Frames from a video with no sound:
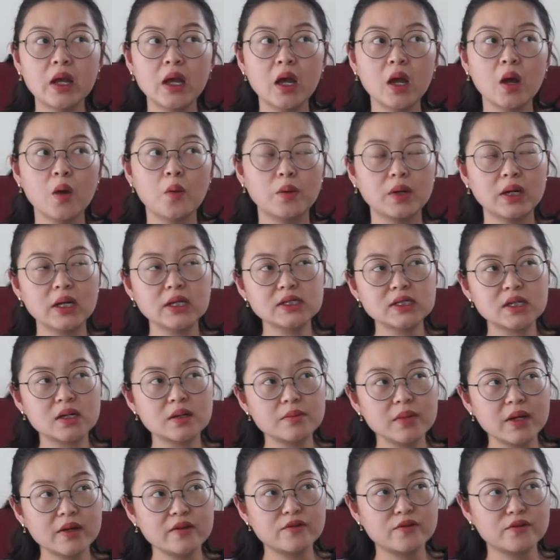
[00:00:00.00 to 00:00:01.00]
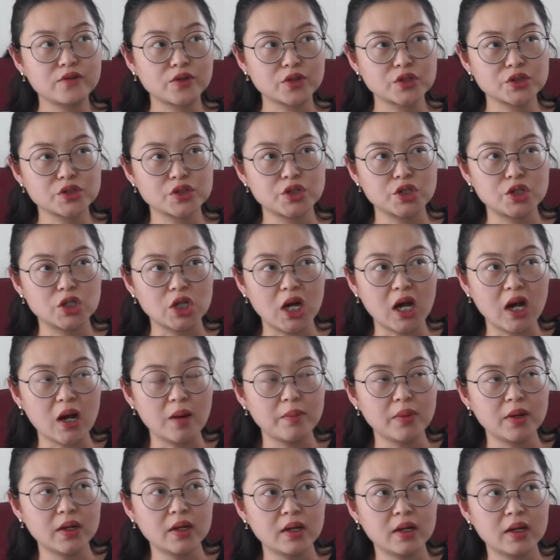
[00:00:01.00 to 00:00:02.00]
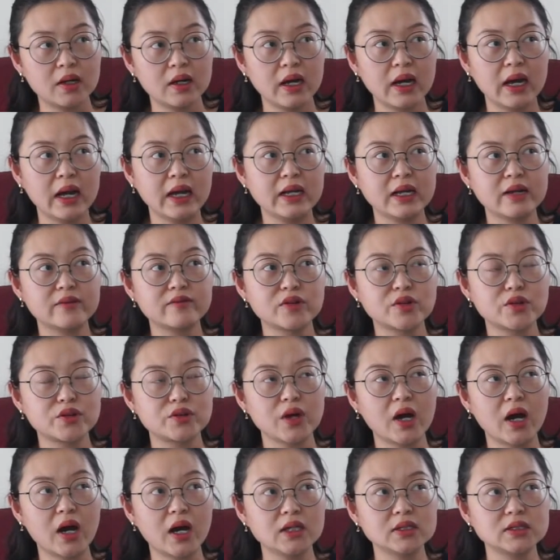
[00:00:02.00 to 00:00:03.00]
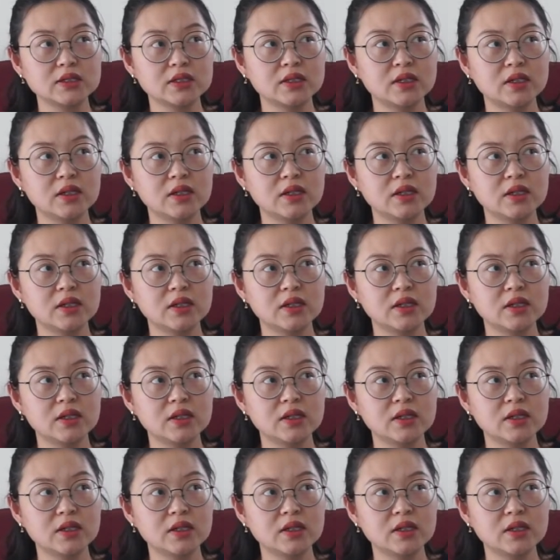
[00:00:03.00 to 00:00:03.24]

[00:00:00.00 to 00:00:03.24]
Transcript: When I started my first job, I never thought.